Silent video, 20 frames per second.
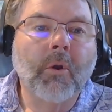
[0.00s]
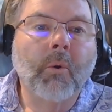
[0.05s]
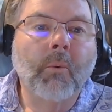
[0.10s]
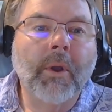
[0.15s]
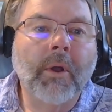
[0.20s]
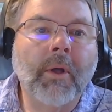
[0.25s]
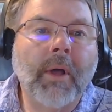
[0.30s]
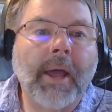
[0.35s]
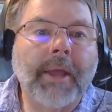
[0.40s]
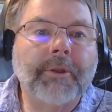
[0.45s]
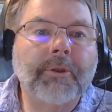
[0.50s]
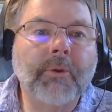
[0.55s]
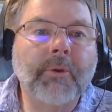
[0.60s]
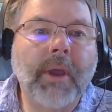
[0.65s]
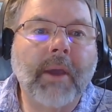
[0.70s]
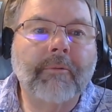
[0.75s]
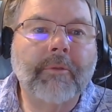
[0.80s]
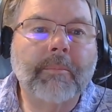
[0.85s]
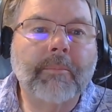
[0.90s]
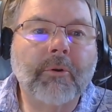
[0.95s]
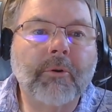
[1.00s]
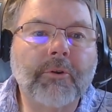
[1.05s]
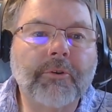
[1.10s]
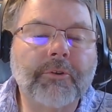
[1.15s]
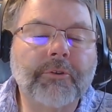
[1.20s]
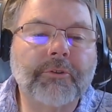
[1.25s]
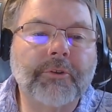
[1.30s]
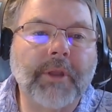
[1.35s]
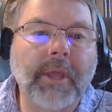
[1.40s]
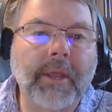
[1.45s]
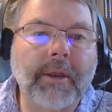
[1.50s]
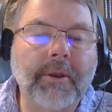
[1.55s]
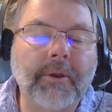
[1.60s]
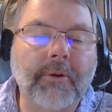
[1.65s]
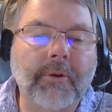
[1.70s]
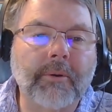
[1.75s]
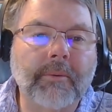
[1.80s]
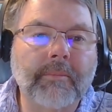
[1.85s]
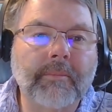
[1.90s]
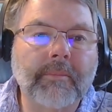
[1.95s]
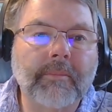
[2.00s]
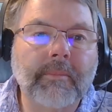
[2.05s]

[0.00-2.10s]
Well, I do have the purchase date here.